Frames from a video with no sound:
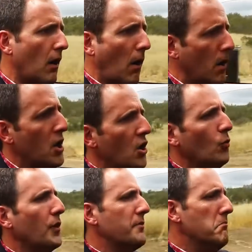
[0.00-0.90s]
car
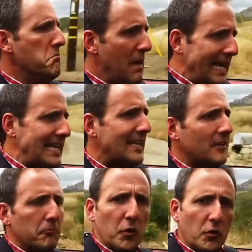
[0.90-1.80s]
with many
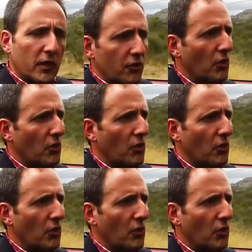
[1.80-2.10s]
computer